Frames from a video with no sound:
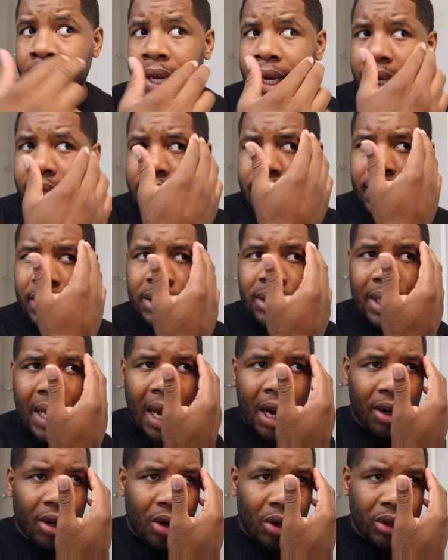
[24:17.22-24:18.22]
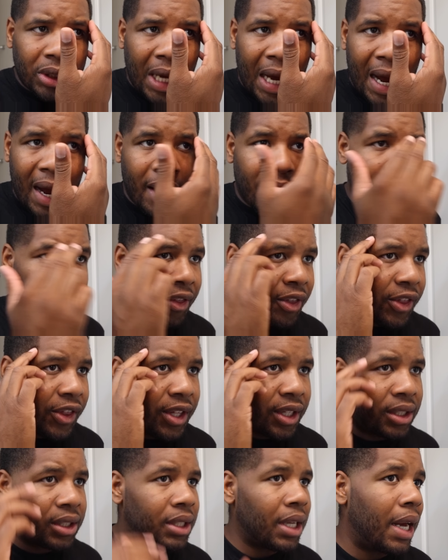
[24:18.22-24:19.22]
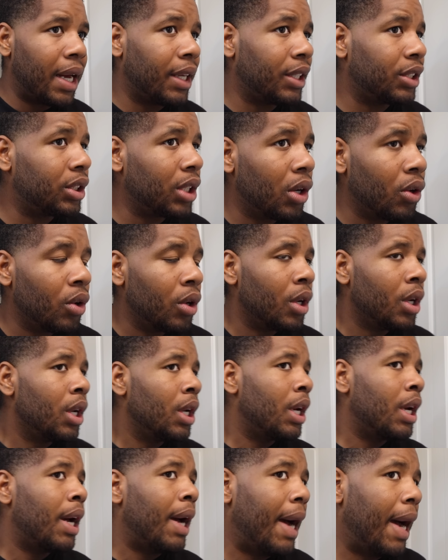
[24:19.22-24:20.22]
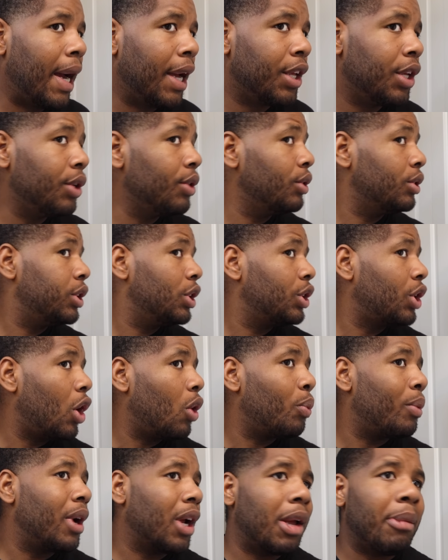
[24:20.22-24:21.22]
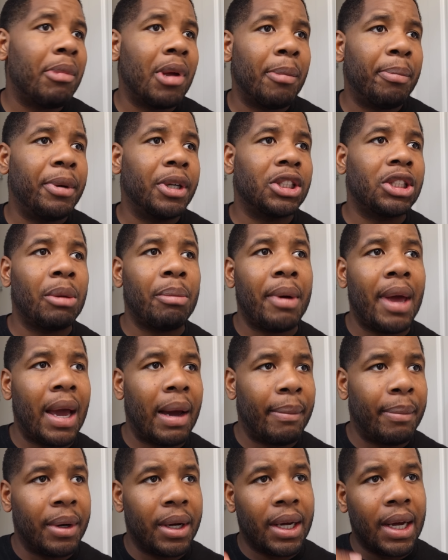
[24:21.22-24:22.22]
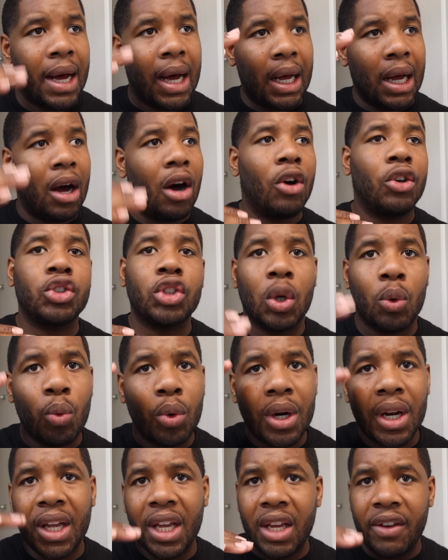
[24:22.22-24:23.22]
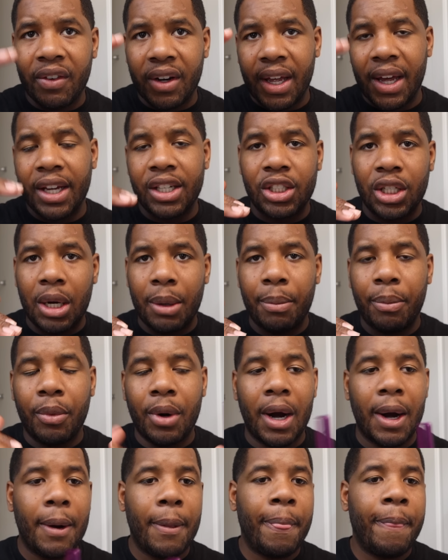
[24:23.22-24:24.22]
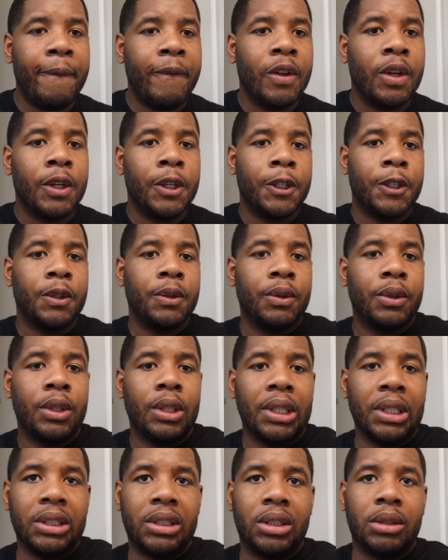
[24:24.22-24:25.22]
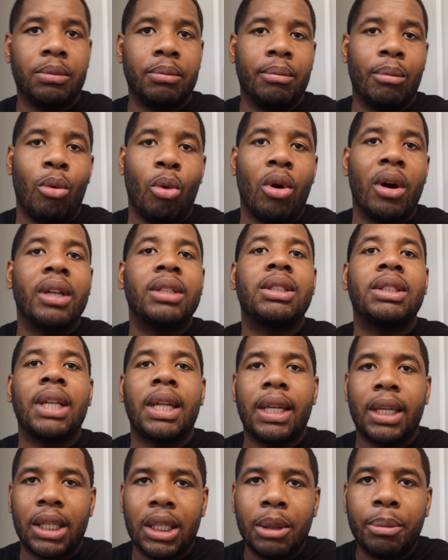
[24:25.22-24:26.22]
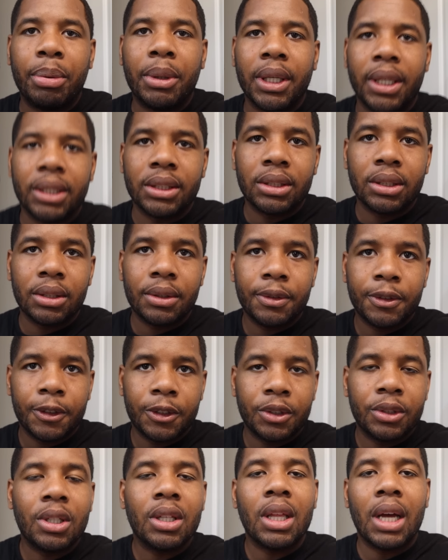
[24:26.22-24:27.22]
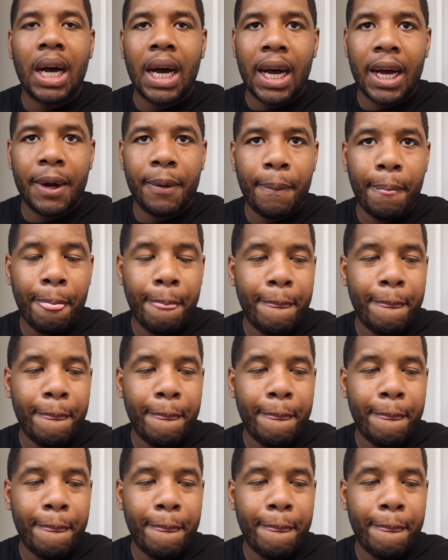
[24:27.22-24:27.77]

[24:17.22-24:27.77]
And this side grows higher than this side. So I usually don't recommend pushing back, but I also want to even the edge up, right? It's more aesthetically pleasing to the eye.